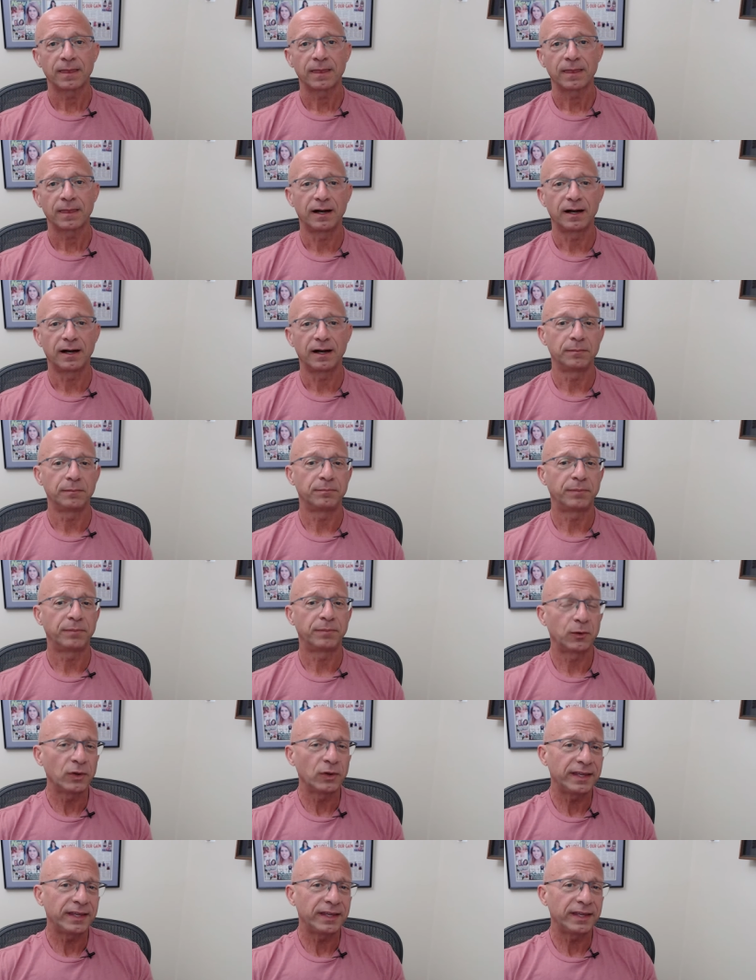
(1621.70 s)
Um, but it
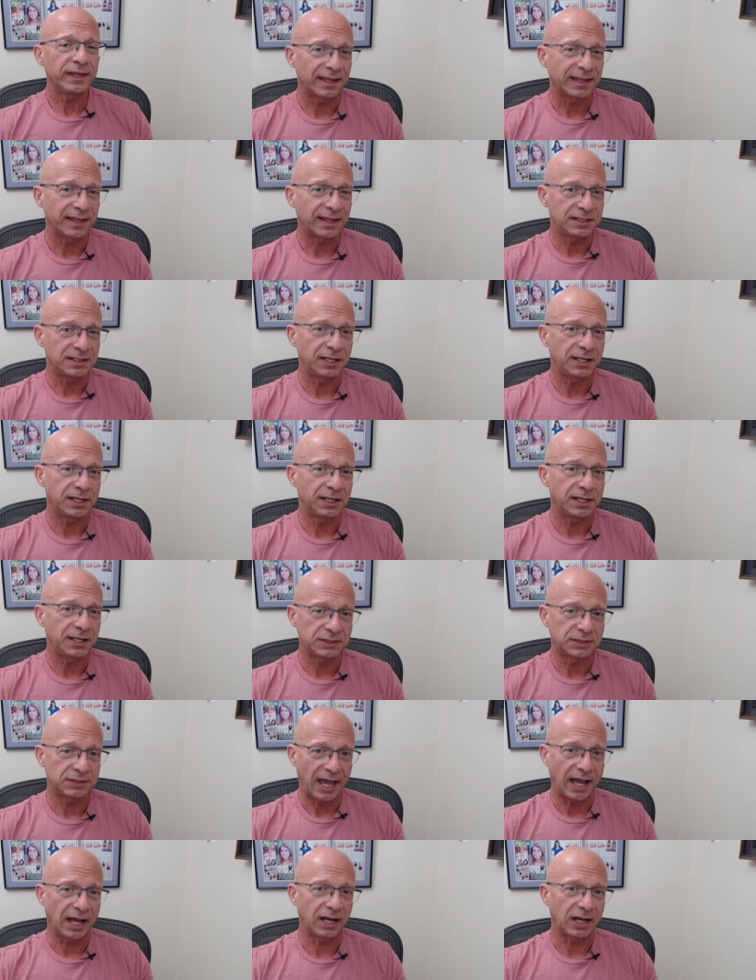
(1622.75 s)
really kind of continues
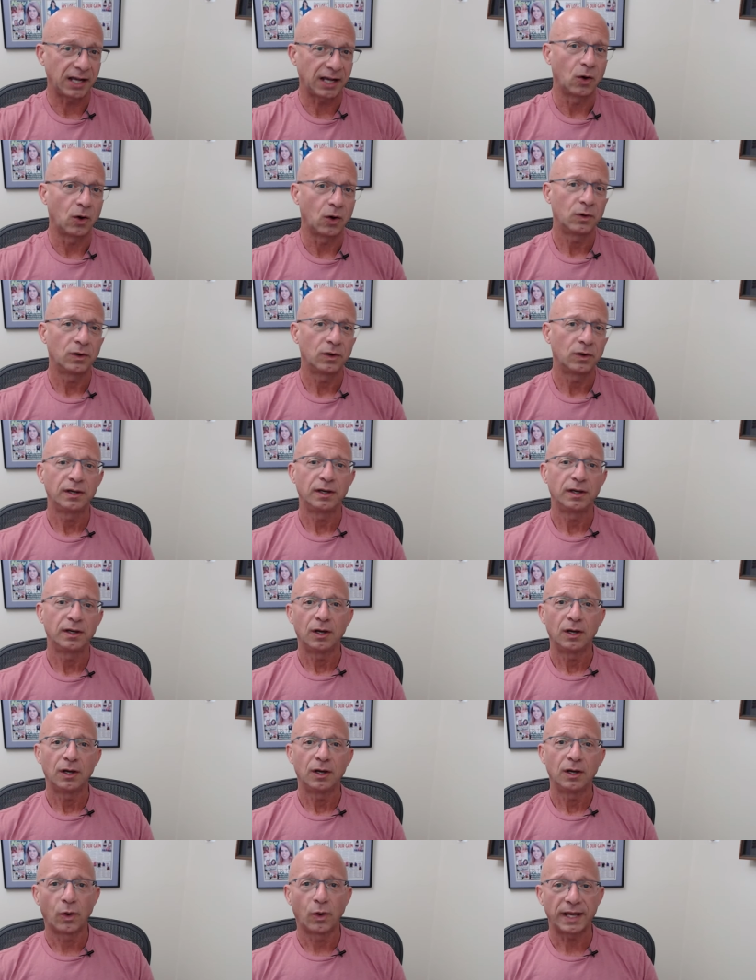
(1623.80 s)
to echo
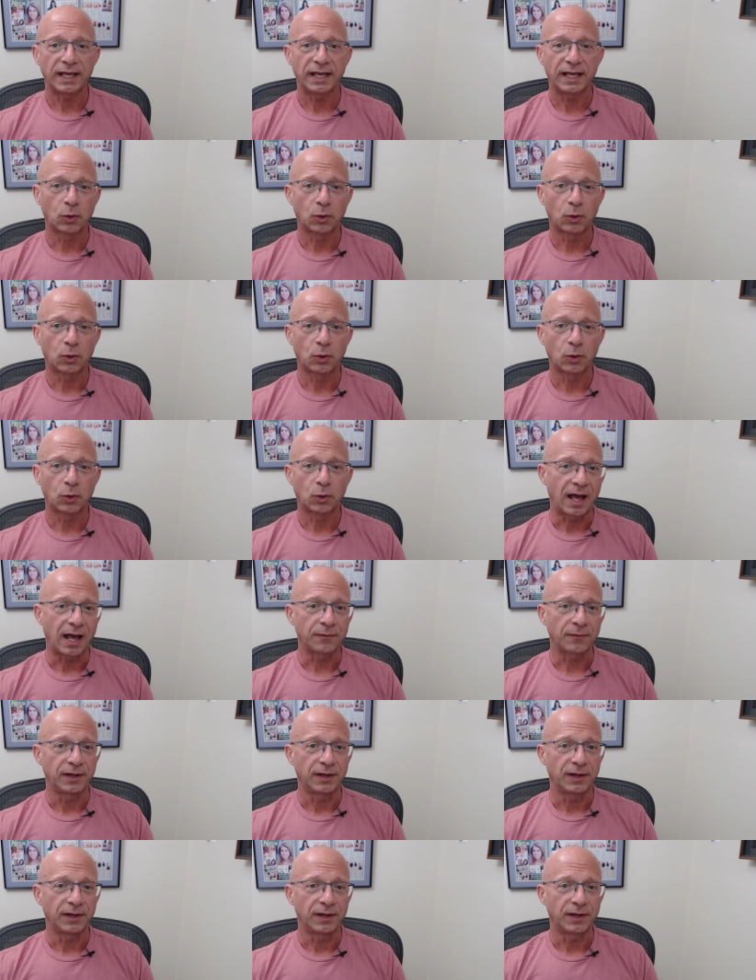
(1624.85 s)
what has already been
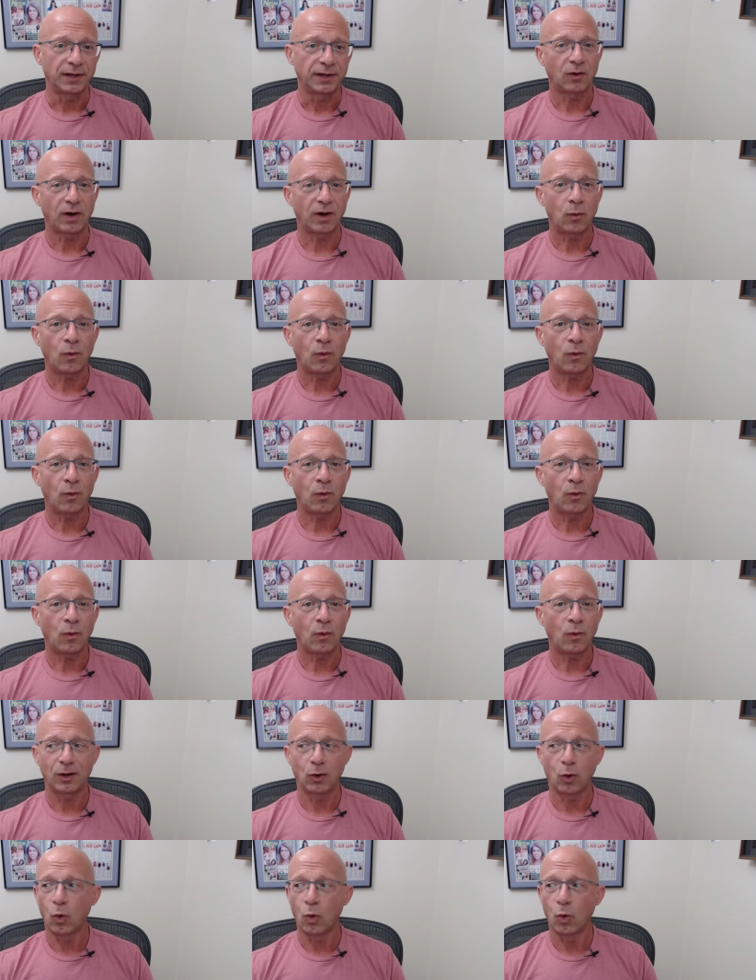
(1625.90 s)
out there. So I want to
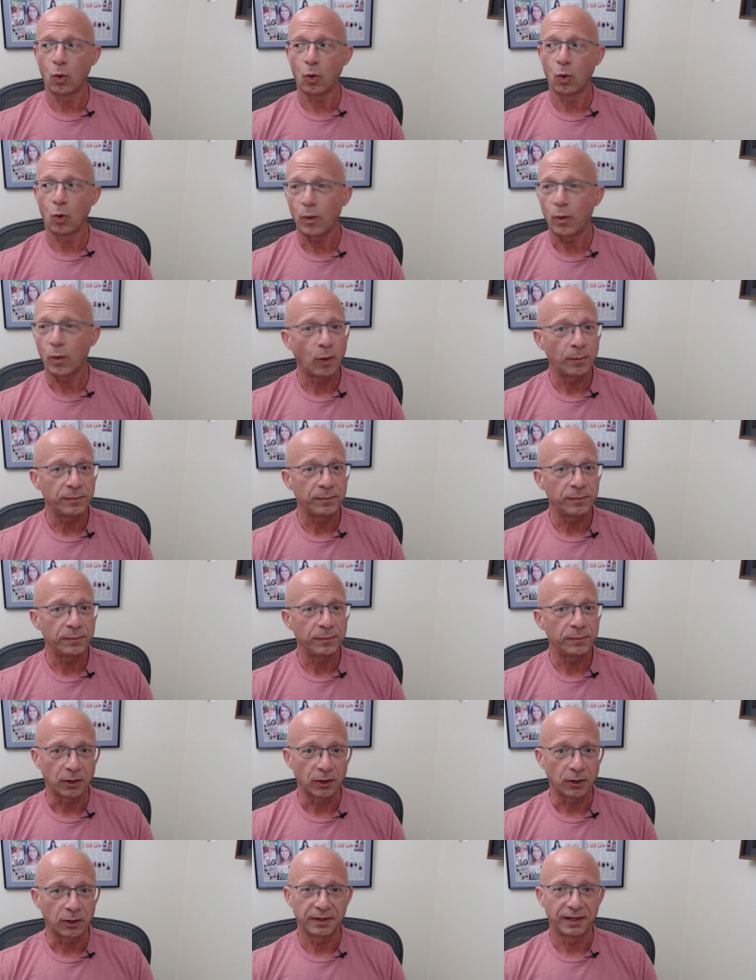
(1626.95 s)
kind of overwhelm you a
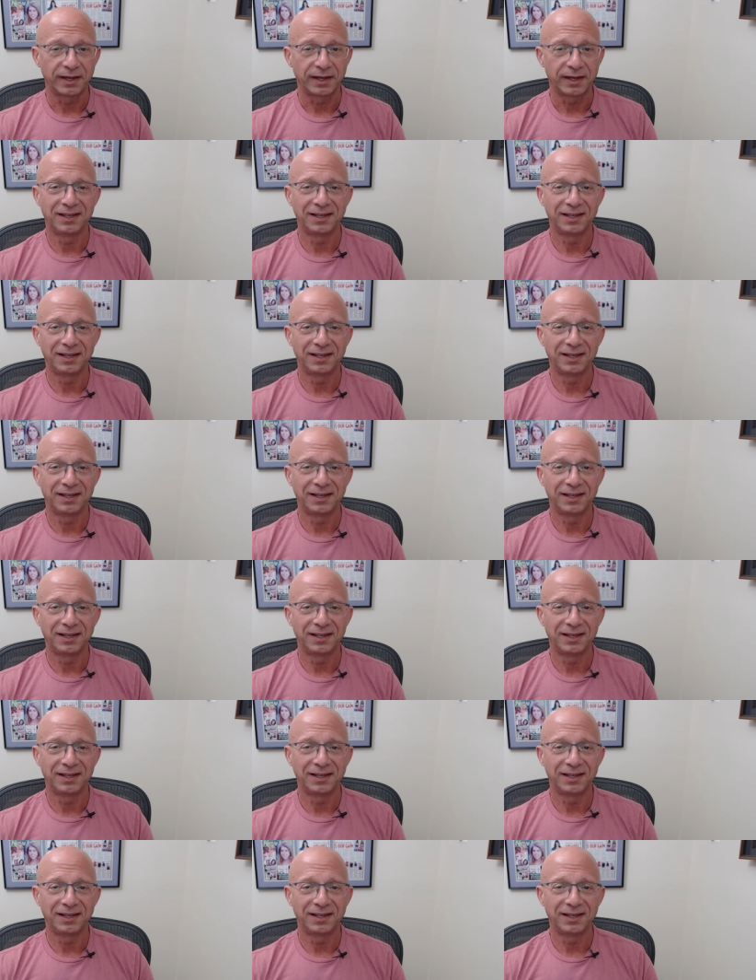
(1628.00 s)
little bit,